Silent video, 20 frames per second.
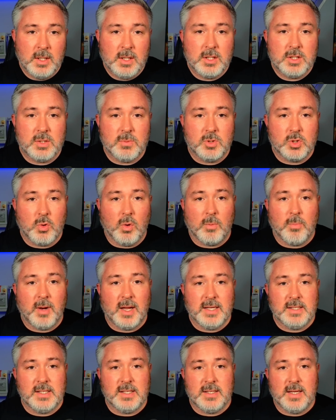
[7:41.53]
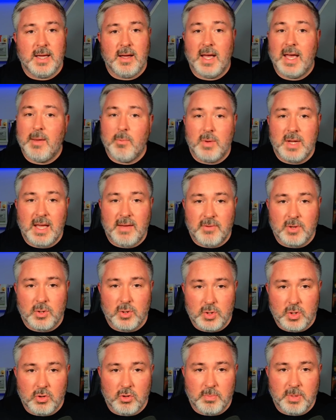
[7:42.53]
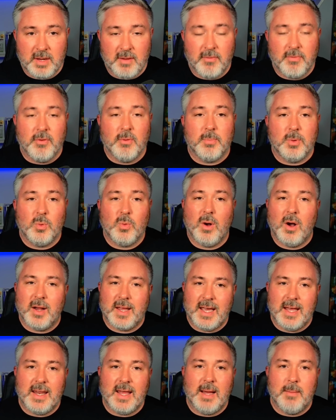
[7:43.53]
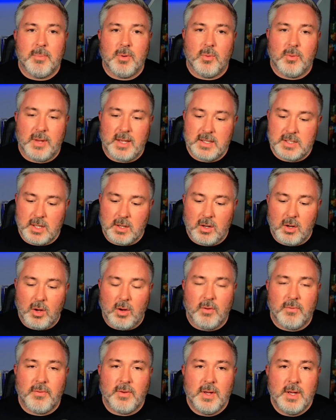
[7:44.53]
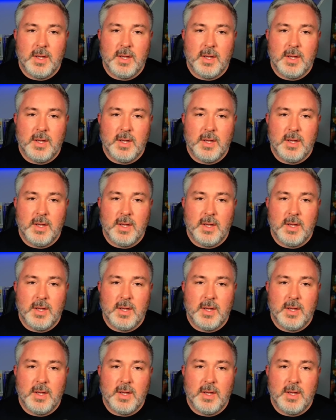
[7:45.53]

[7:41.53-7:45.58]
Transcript: squad places now, and we haven't got European football. I get that, but there's a lot of